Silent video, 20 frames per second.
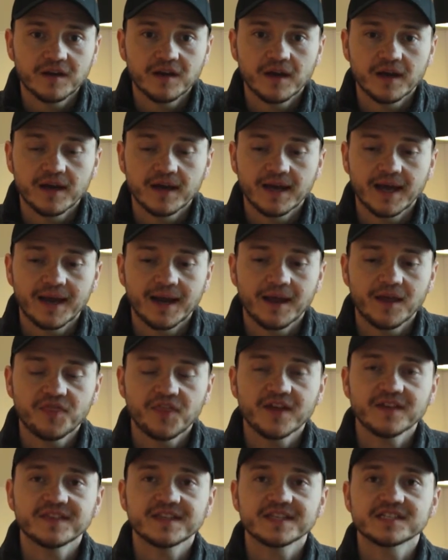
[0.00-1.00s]
and I
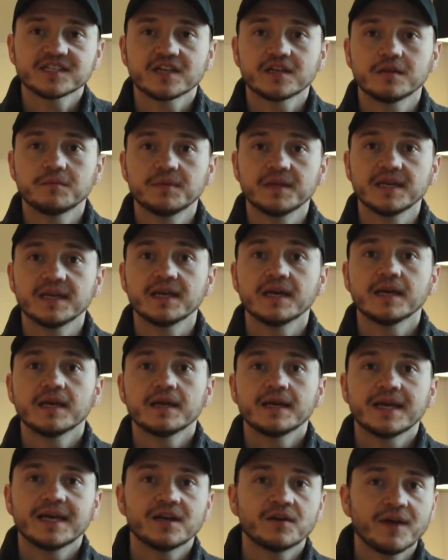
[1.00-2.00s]
think that it's going to be
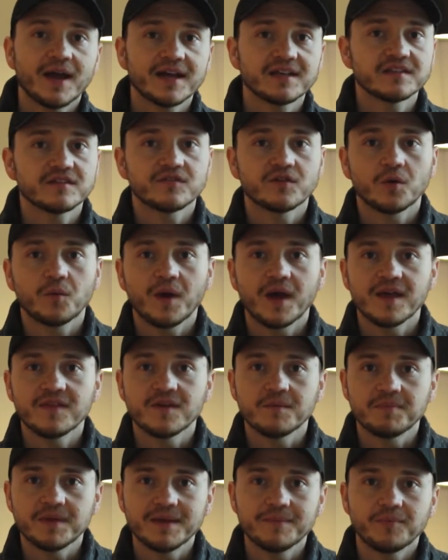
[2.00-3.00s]
interactive in a way
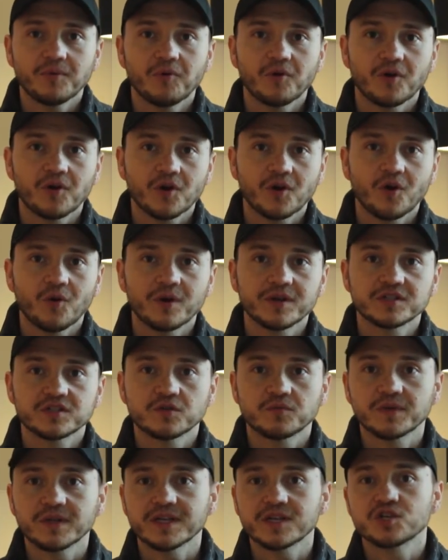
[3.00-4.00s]
that people are going
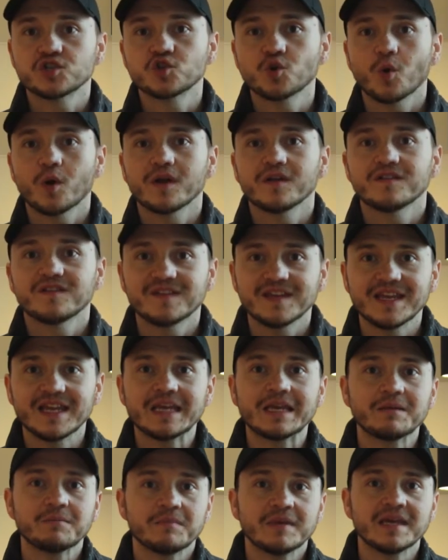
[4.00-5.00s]
to really enjoy
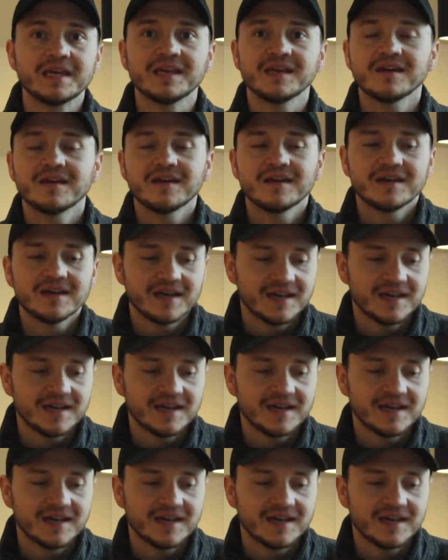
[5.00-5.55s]
seeing me